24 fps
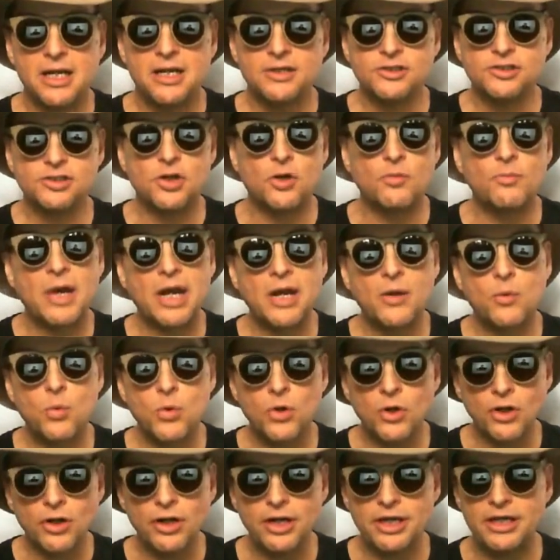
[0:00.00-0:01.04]
So my
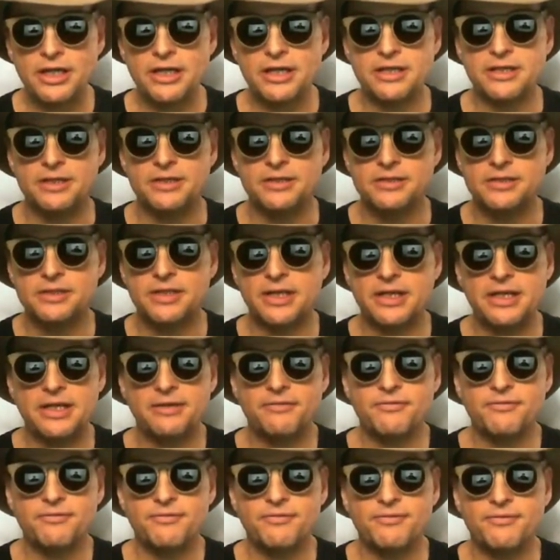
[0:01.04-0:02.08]
worry is that
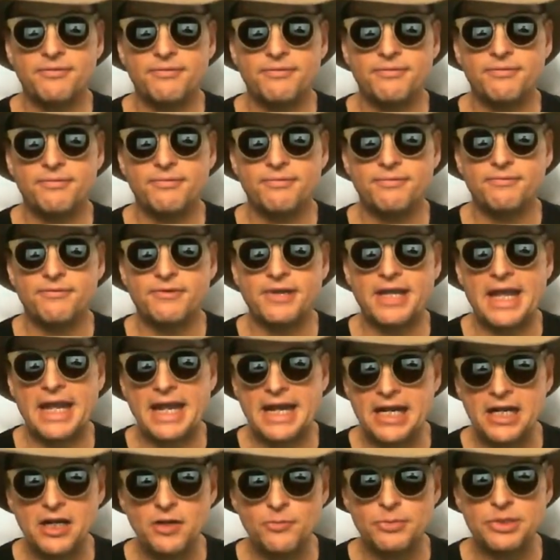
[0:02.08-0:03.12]
if
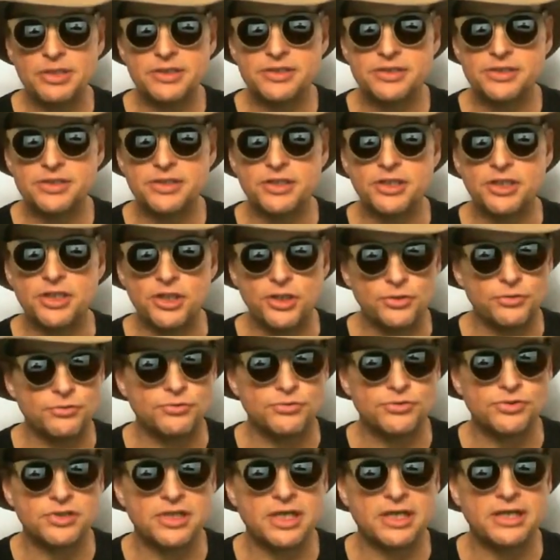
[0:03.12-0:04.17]
cannabis
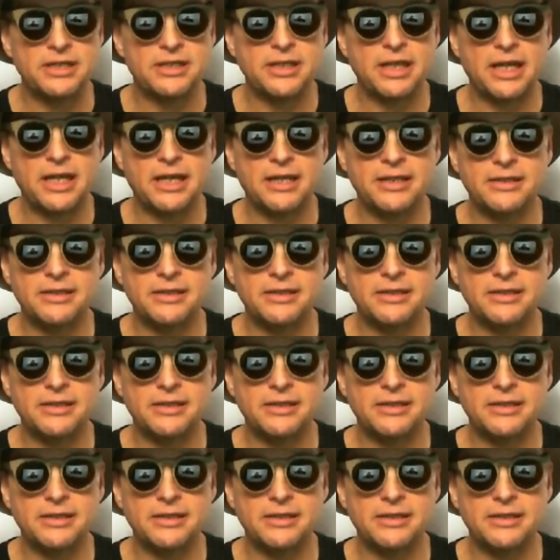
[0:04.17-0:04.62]
use and